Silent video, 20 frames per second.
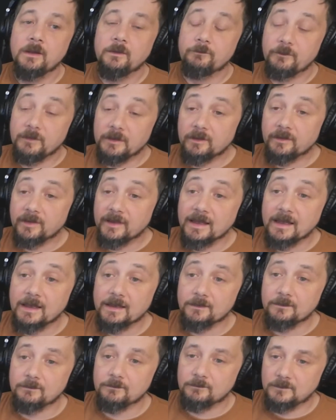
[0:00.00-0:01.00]
feel that
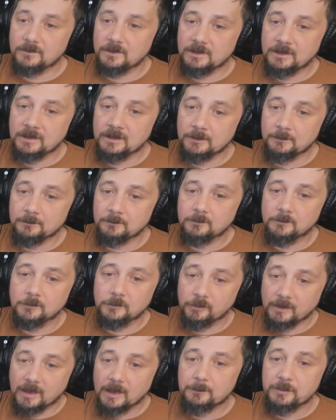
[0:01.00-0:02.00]

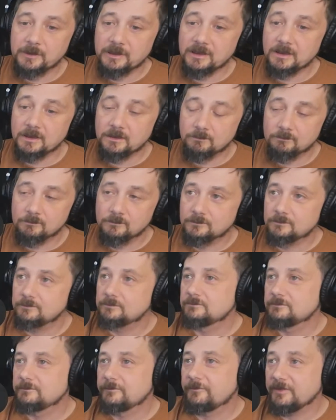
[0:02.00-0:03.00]
crappy
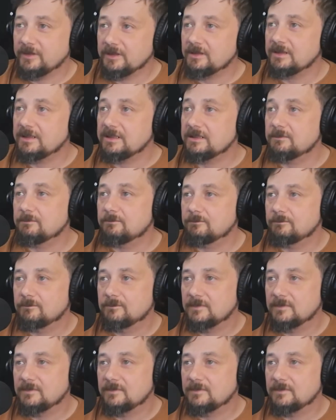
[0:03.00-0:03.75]
feeling.